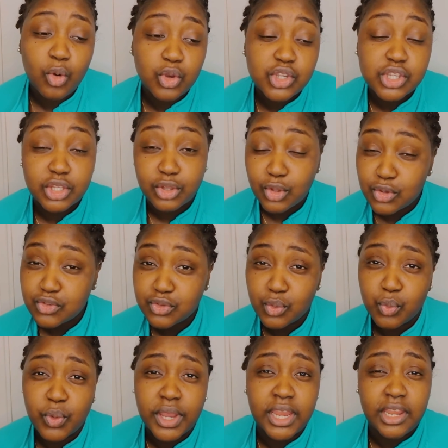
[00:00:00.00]
oh, she lost the
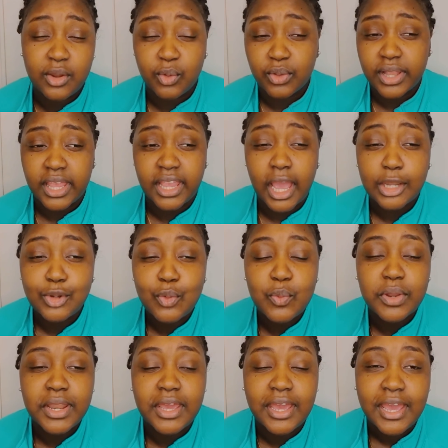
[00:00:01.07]
weight, or like, I don't
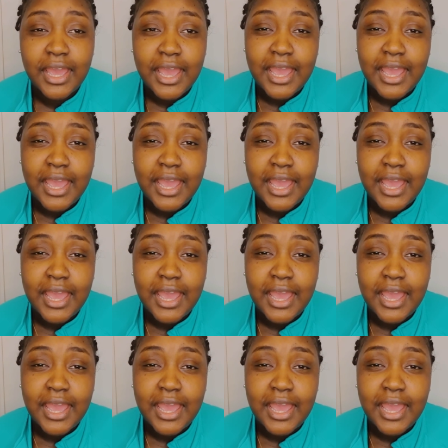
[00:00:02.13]
want to